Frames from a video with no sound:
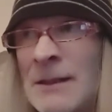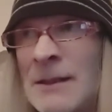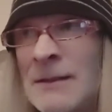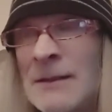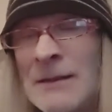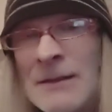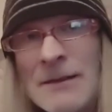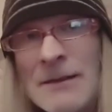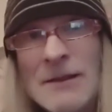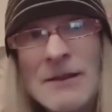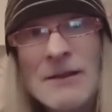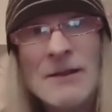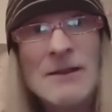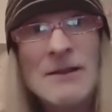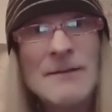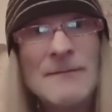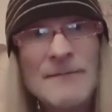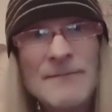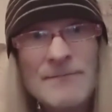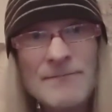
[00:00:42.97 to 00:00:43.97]

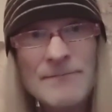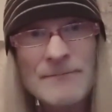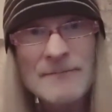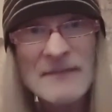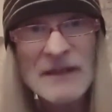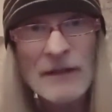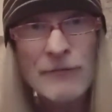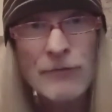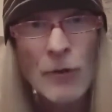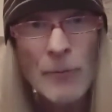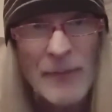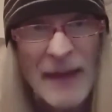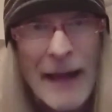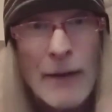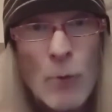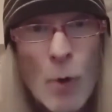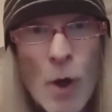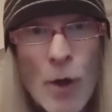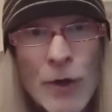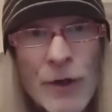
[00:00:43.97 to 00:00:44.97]
From
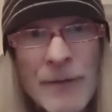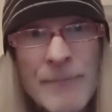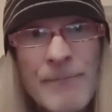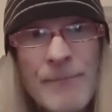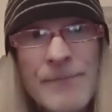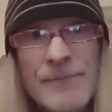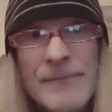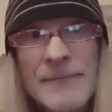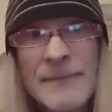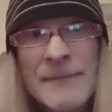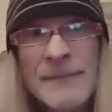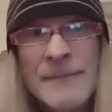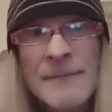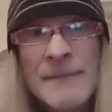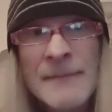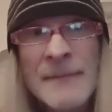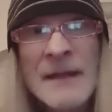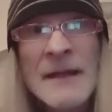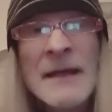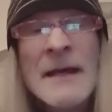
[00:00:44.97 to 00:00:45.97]
now on,
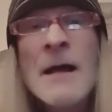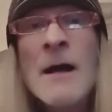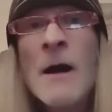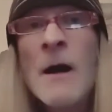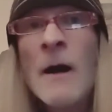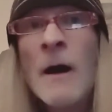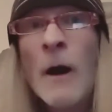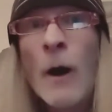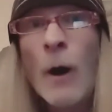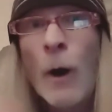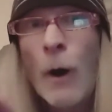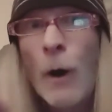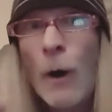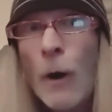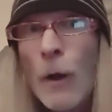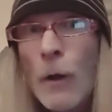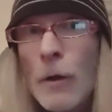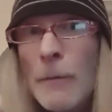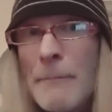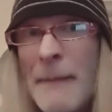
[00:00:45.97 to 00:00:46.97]

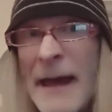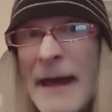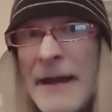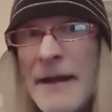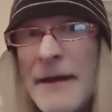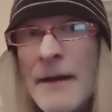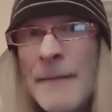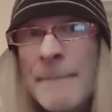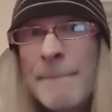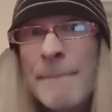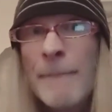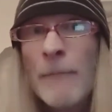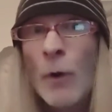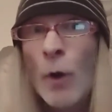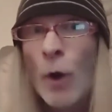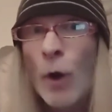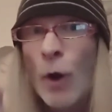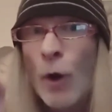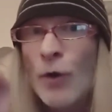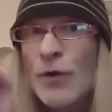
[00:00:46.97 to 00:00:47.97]
all men
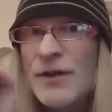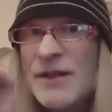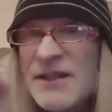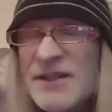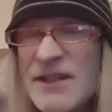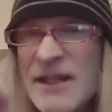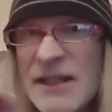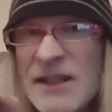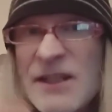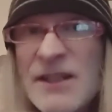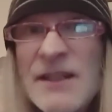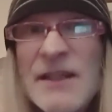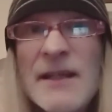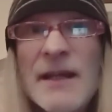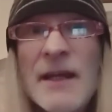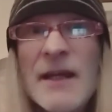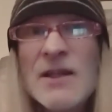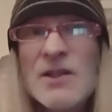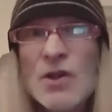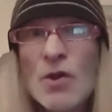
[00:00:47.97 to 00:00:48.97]
under 60
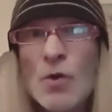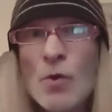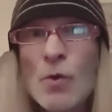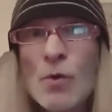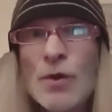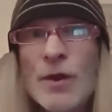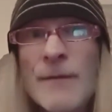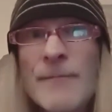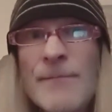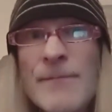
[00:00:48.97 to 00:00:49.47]
years old